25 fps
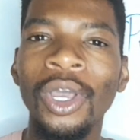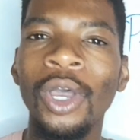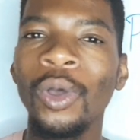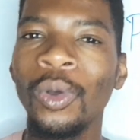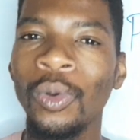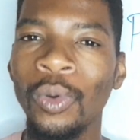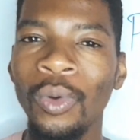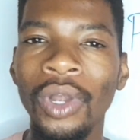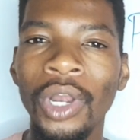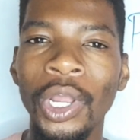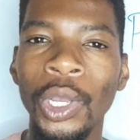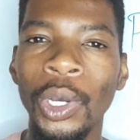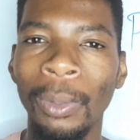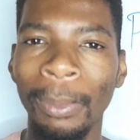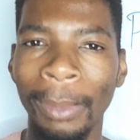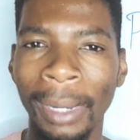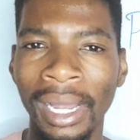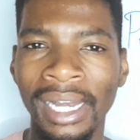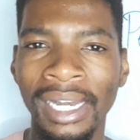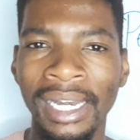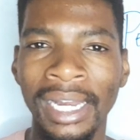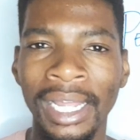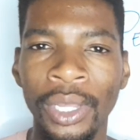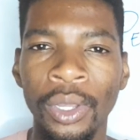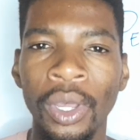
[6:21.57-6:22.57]
kuleyo
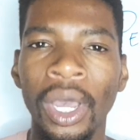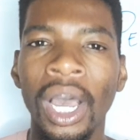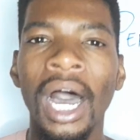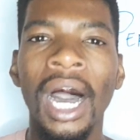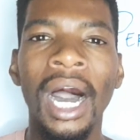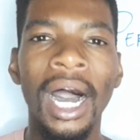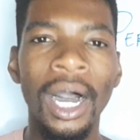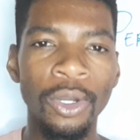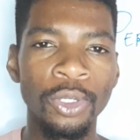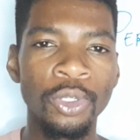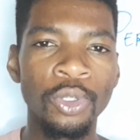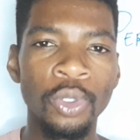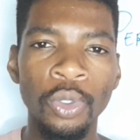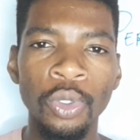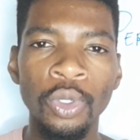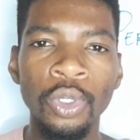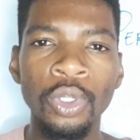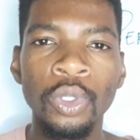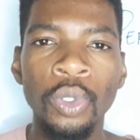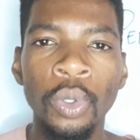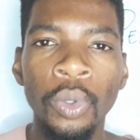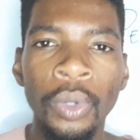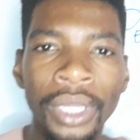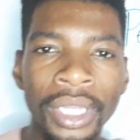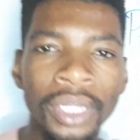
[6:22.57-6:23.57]
mali leyo. How do you
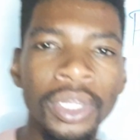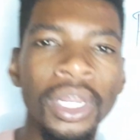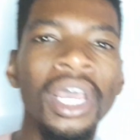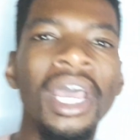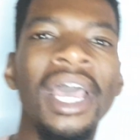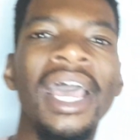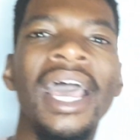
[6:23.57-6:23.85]
do it?